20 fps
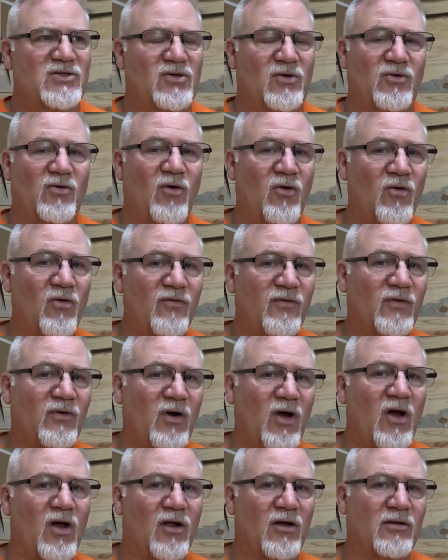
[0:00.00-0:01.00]
So
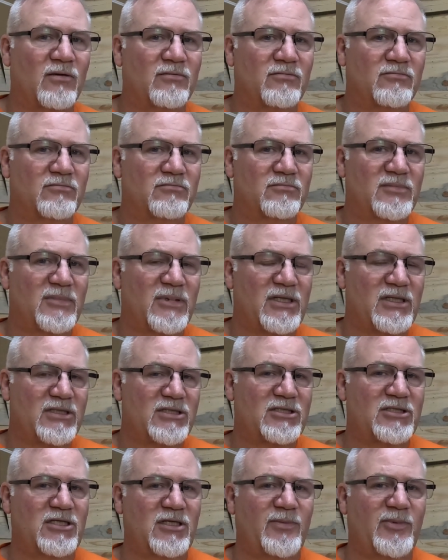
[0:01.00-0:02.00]
overall, it
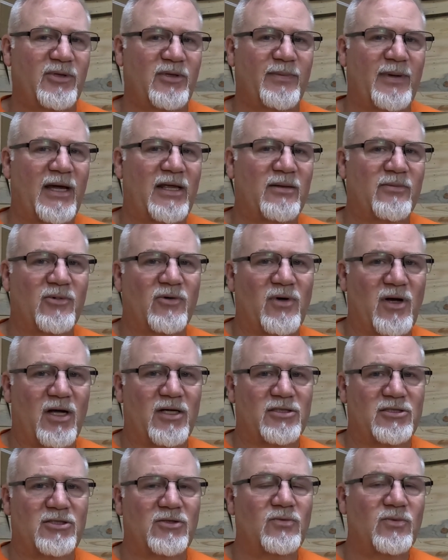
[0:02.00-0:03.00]
is cheaper to buy the
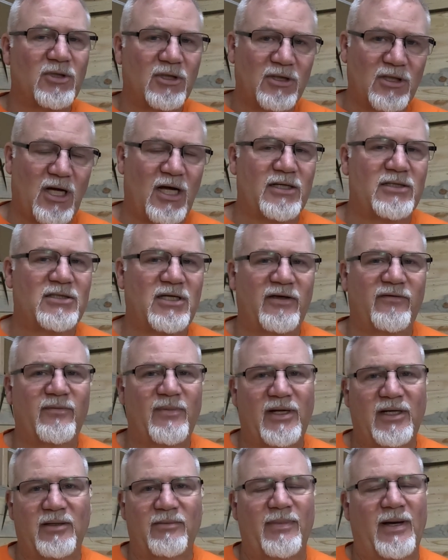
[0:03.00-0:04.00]
Mirage. You will not save
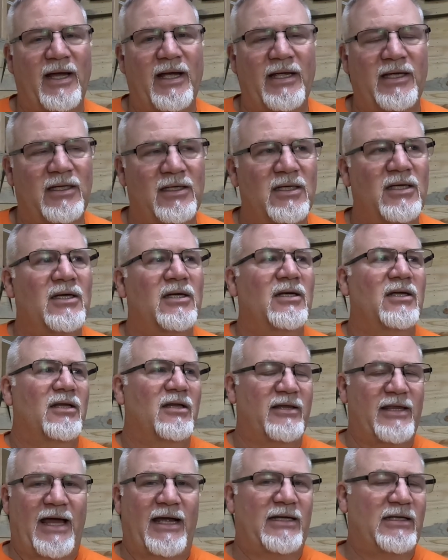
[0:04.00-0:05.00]
money buying
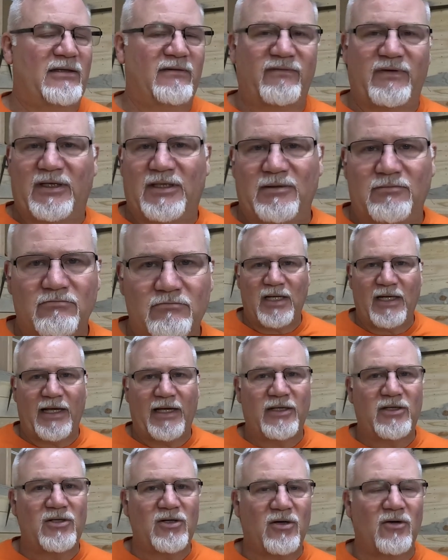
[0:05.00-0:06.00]
that EV. And
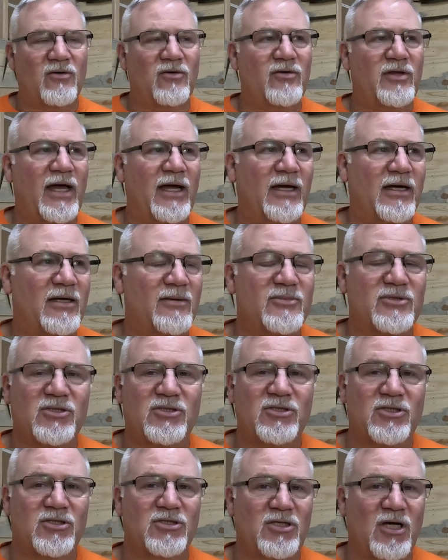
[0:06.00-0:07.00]
I know that comes
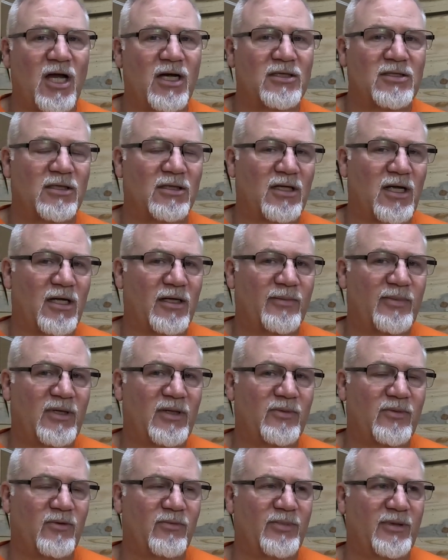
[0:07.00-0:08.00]
as a shock to a lot of
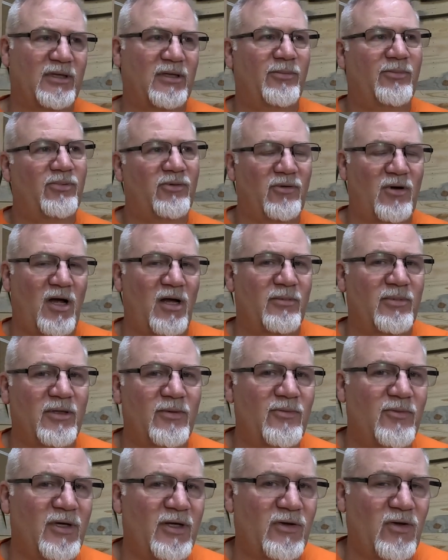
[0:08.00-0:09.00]
people, but the
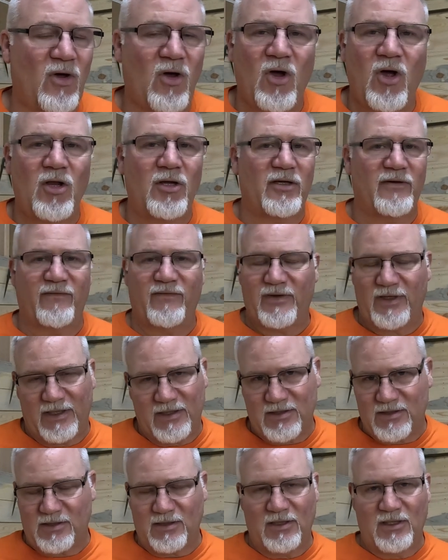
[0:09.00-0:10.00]
problem with all of
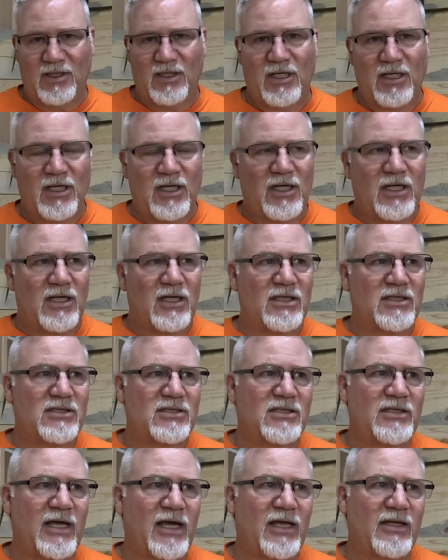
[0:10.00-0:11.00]
this
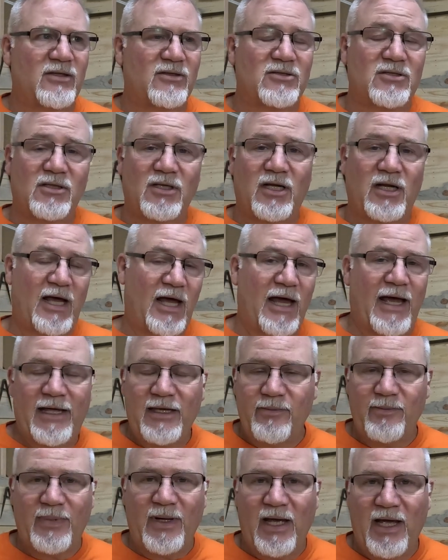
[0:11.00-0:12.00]
is that there's a lot of
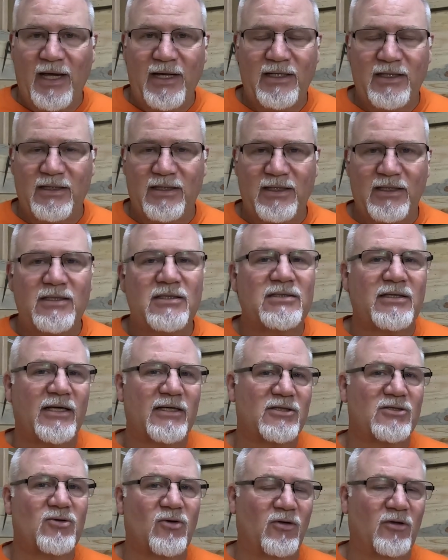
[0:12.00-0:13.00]
hype behind things
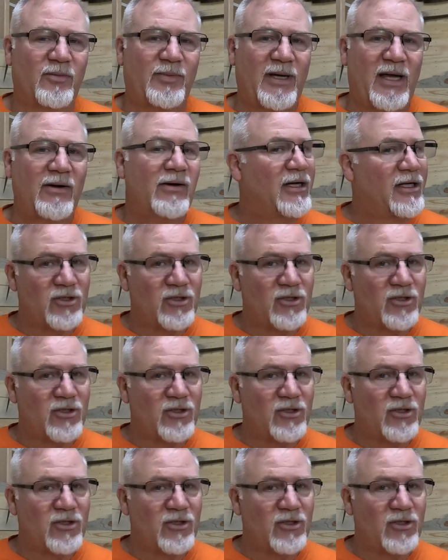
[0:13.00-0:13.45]
like solar power.